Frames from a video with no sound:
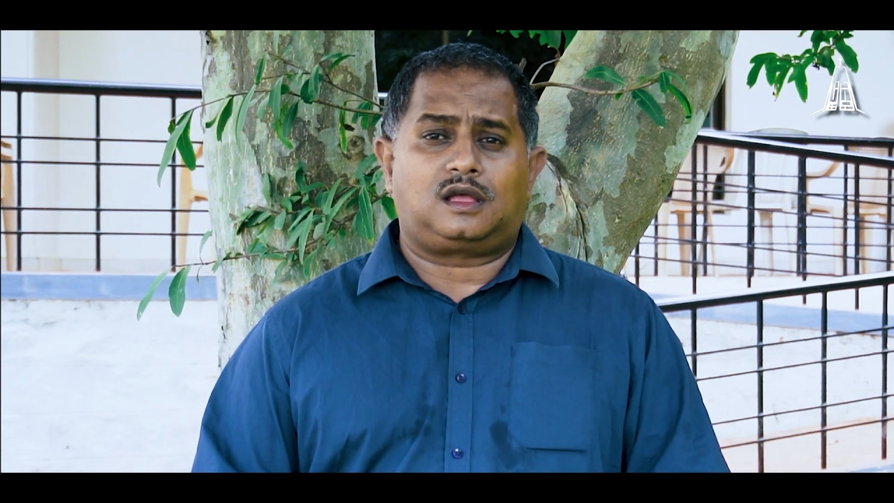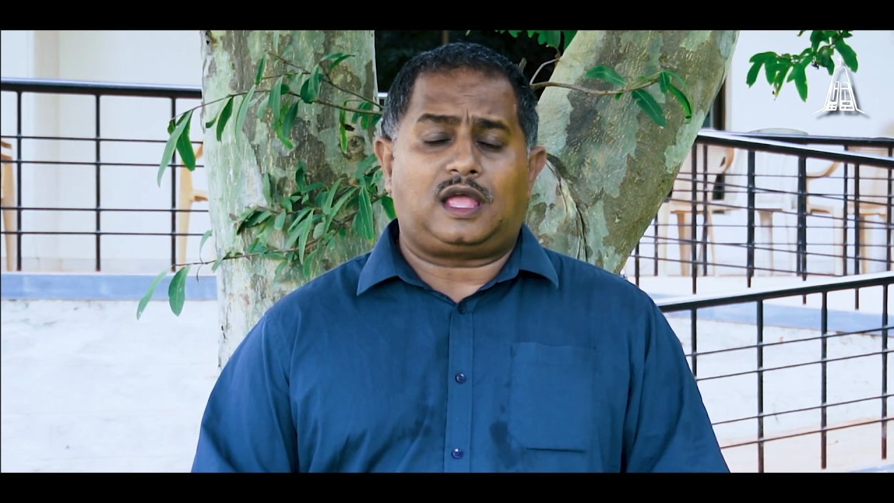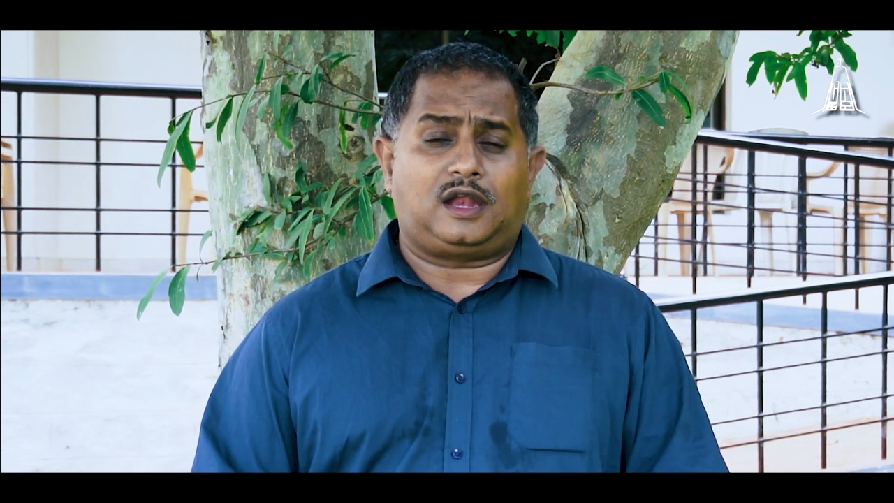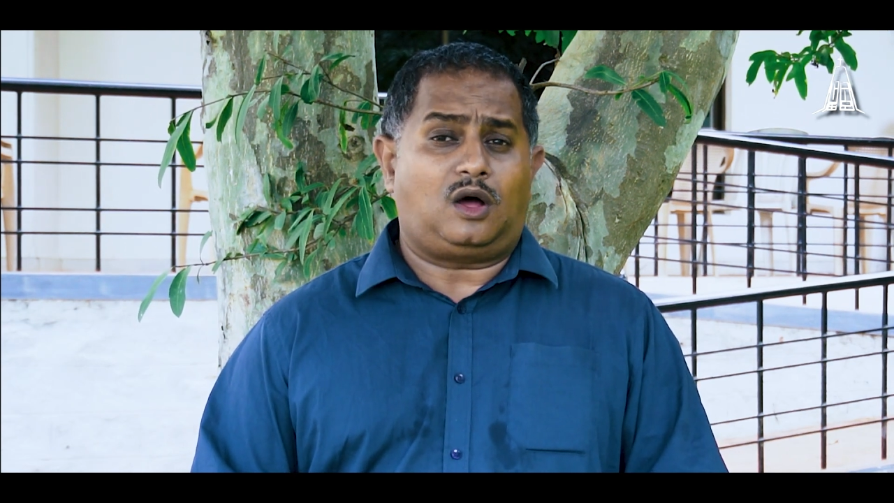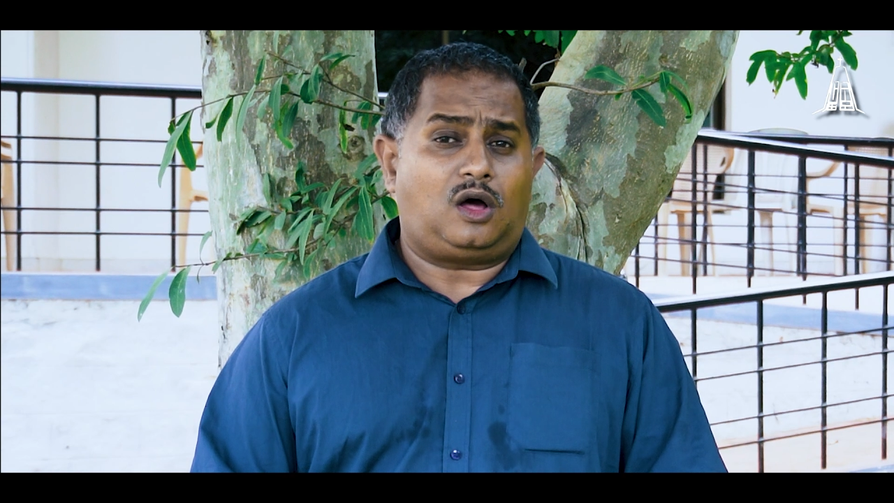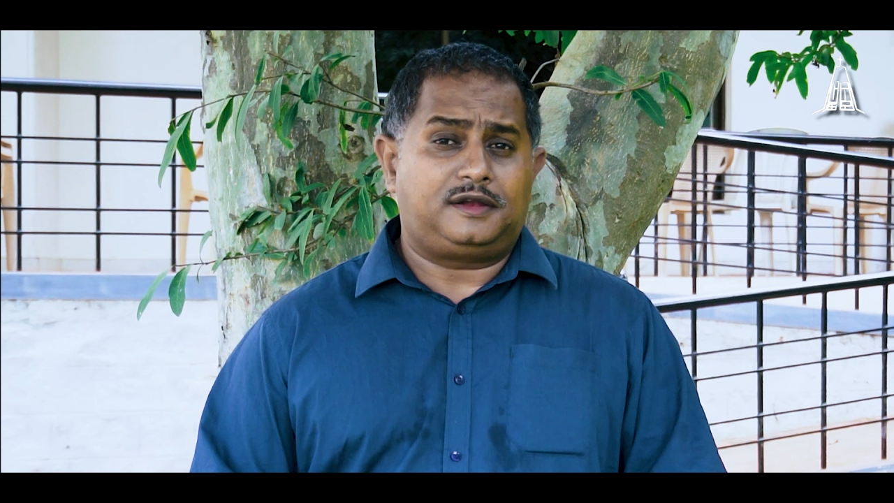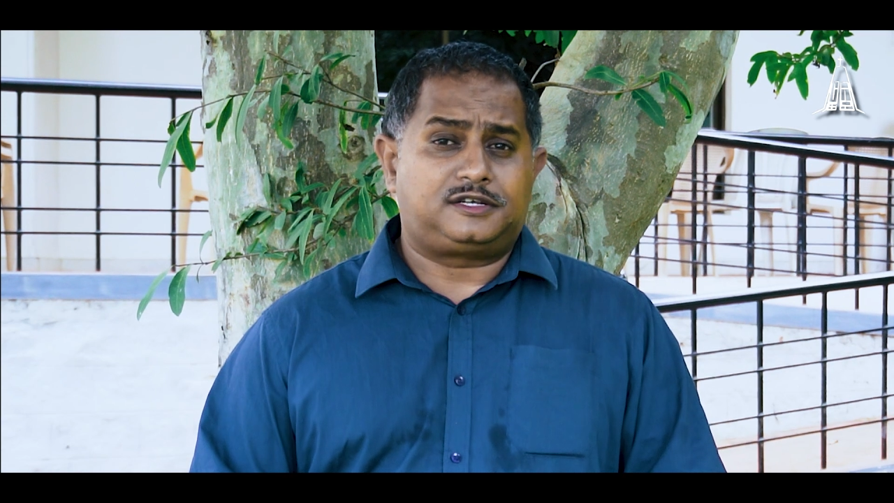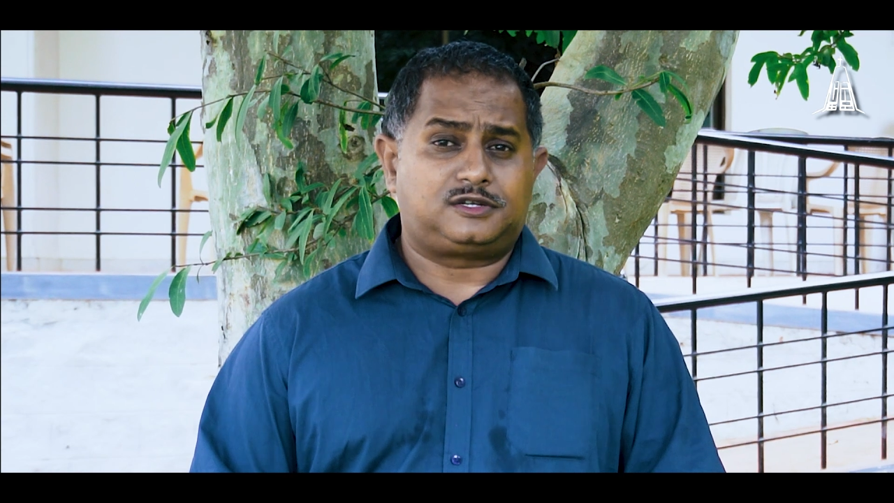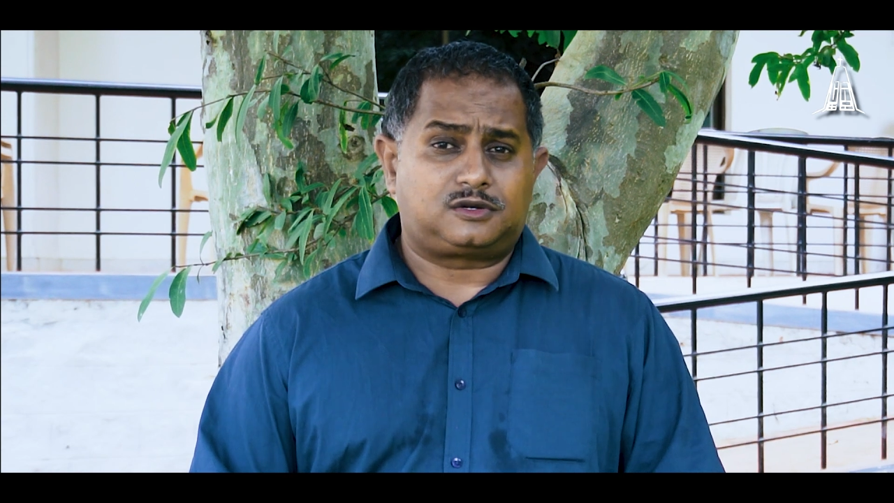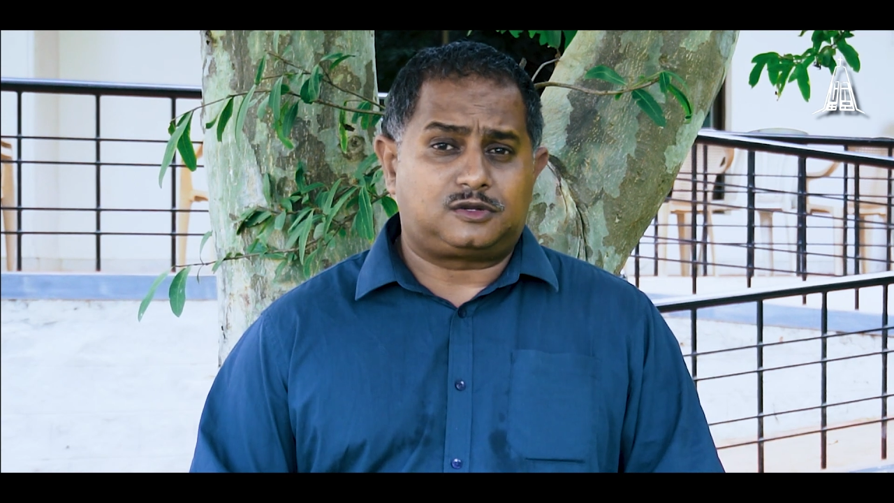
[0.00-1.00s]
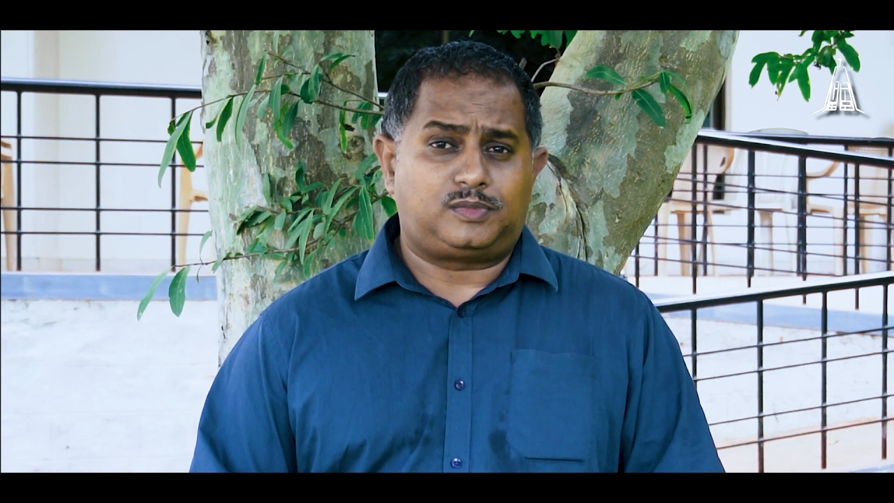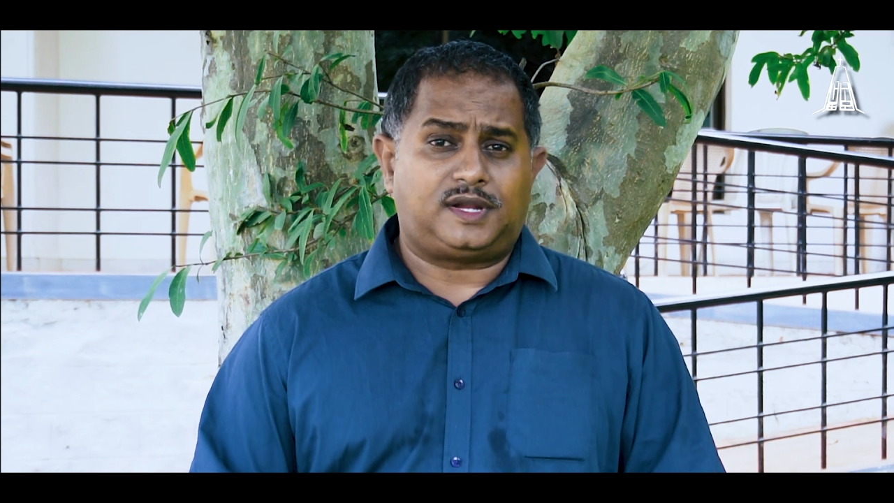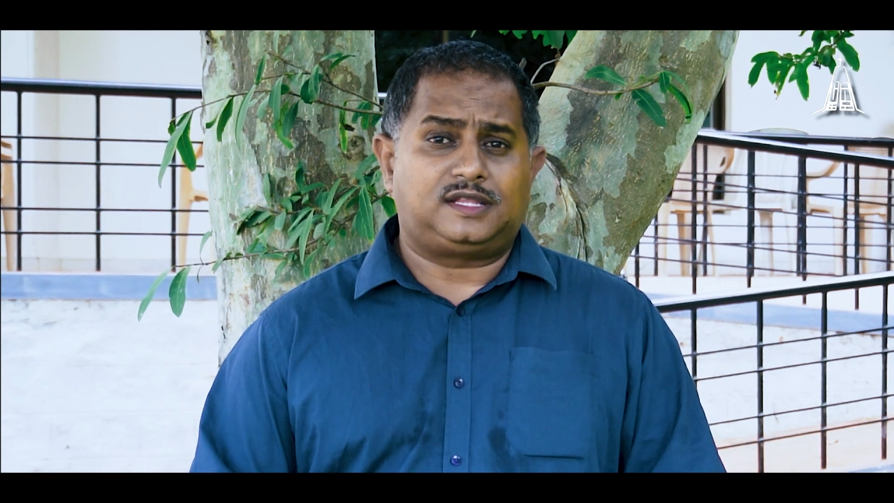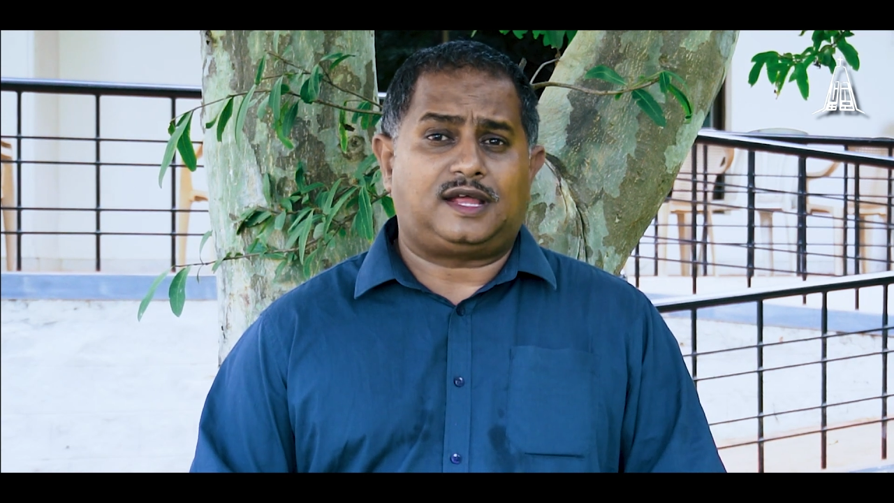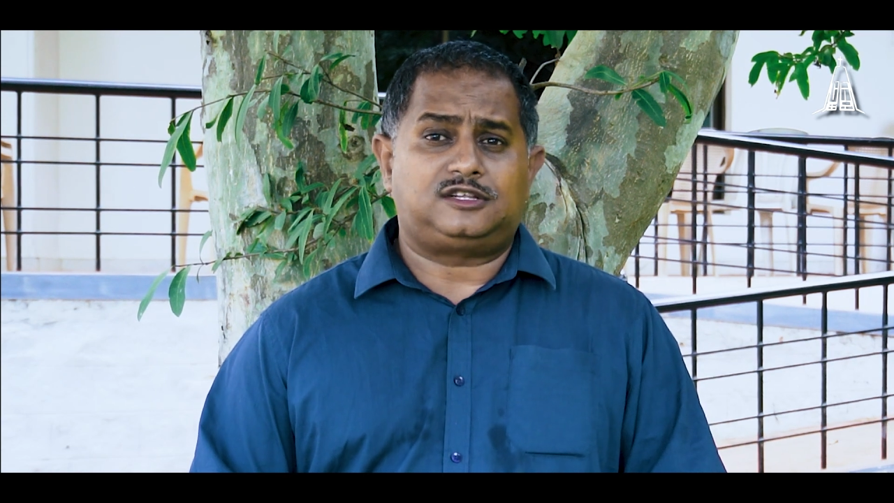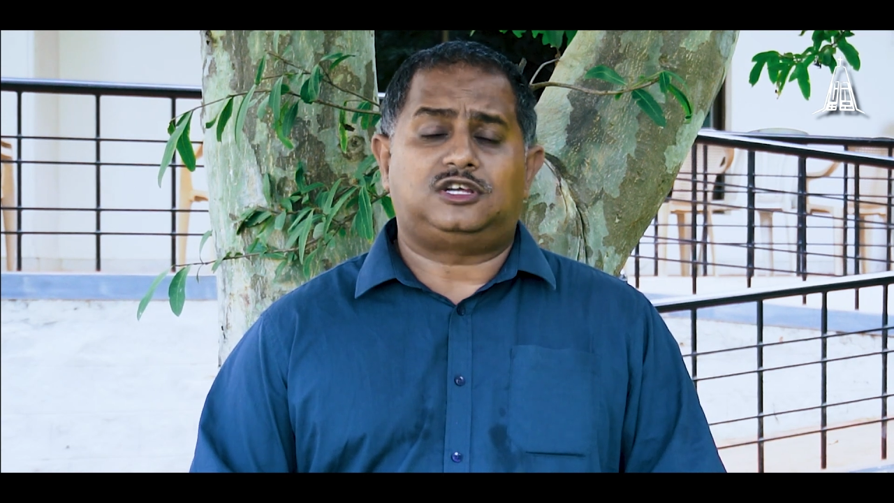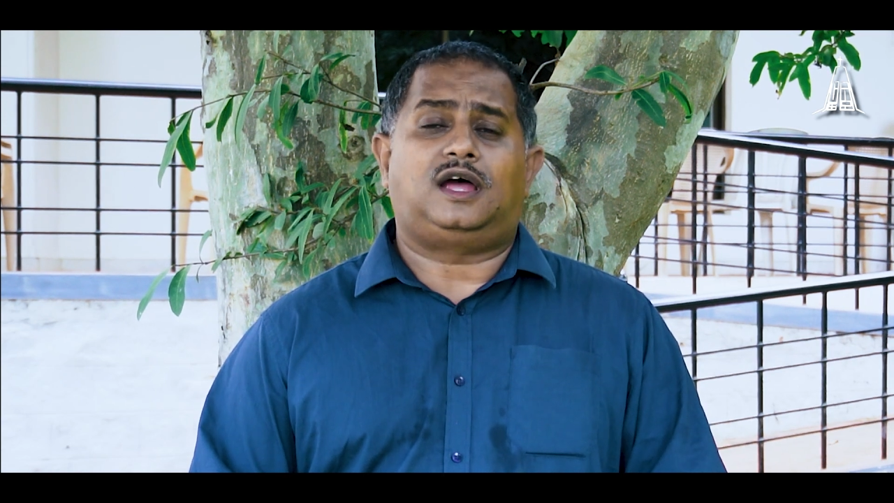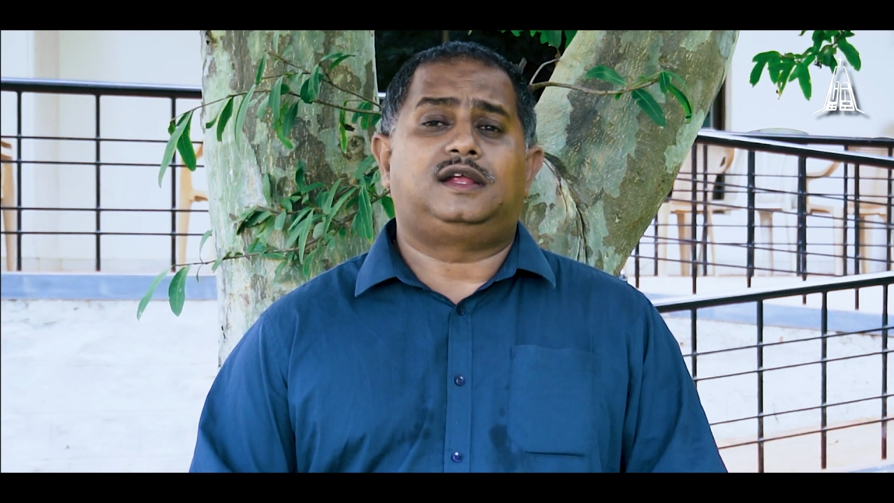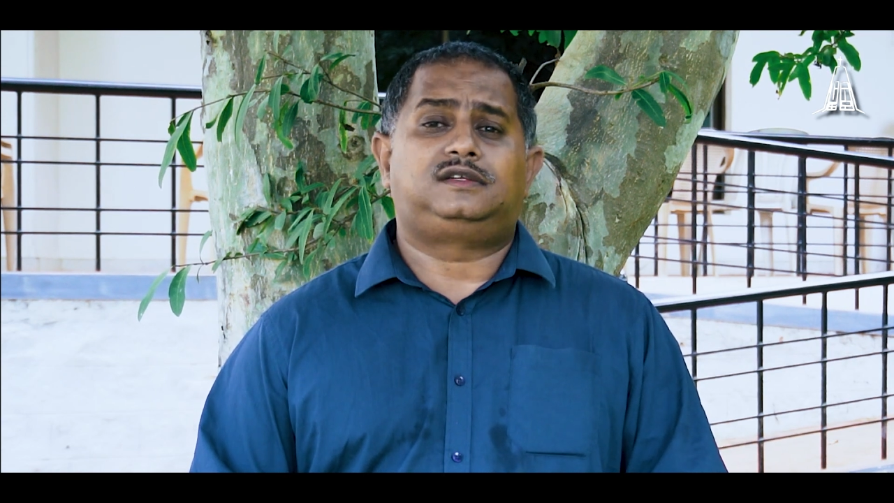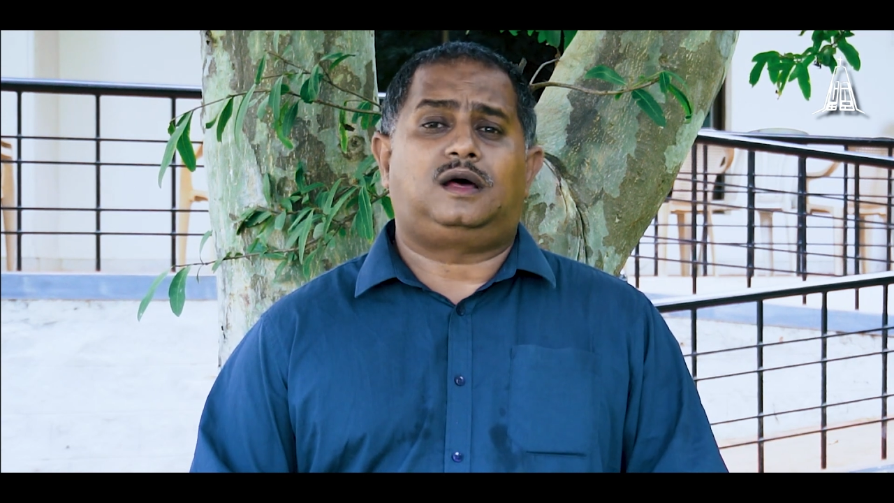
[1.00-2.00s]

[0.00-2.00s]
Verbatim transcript: And all it took to bring that giant